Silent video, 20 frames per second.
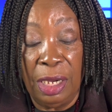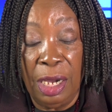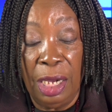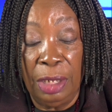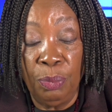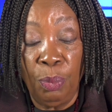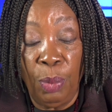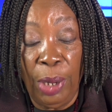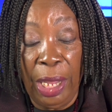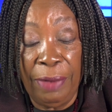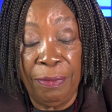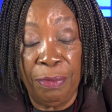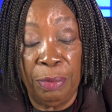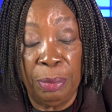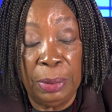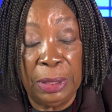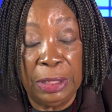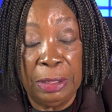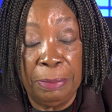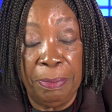
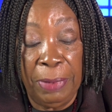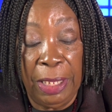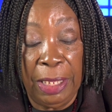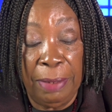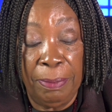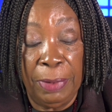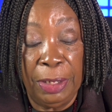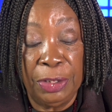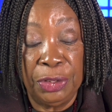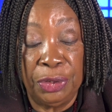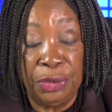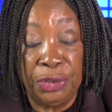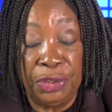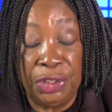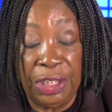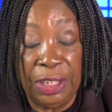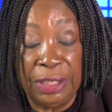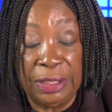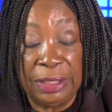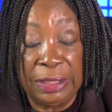unwavering commitment to
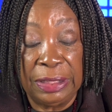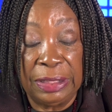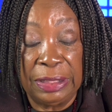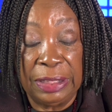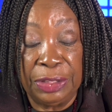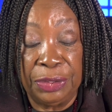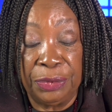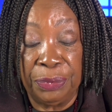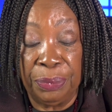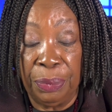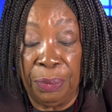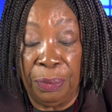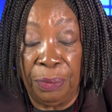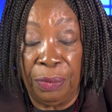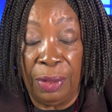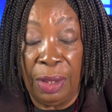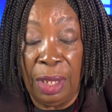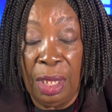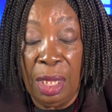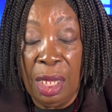justice and truth